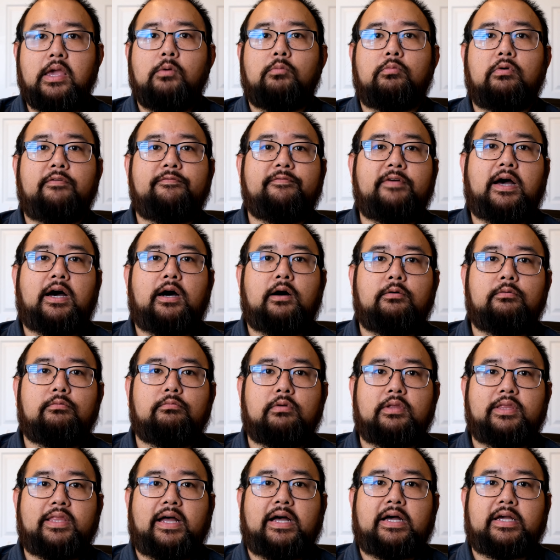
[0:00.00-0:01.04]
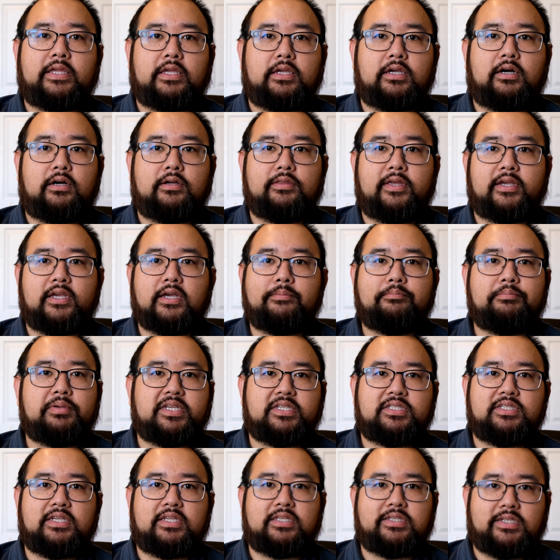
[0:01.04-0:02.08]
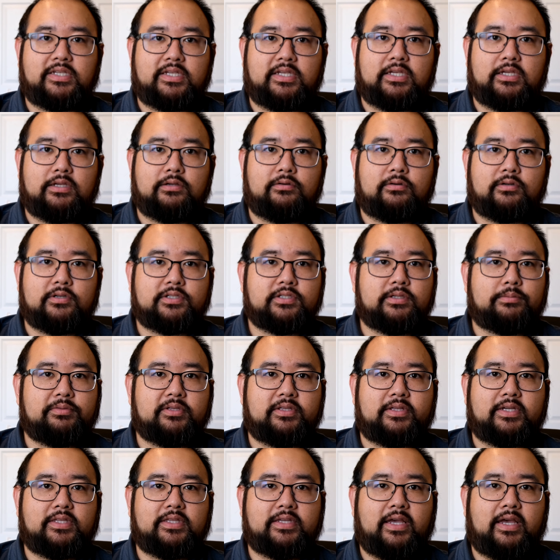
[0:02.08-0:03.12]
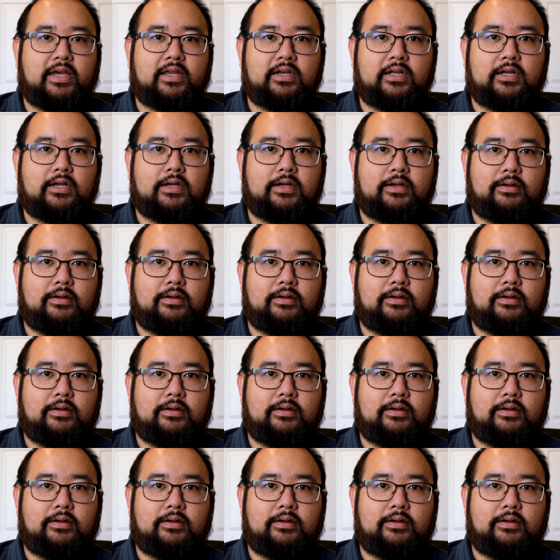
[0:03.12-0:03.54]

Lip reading: without relying on like a BCD or something like that,